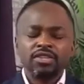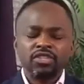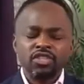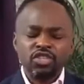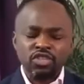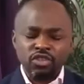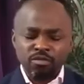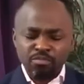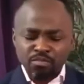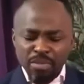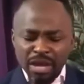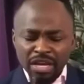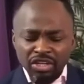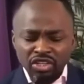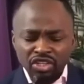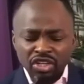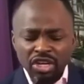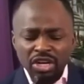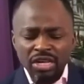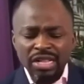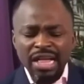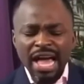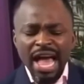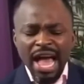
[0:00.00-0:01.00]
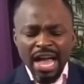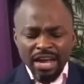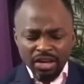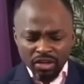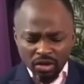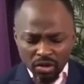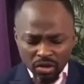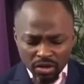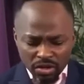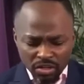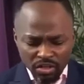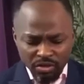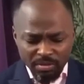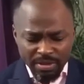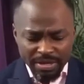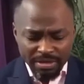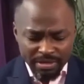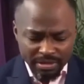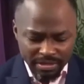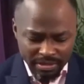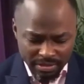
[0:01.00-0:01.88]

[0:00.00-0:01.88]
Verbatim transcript: A special acknowledgement.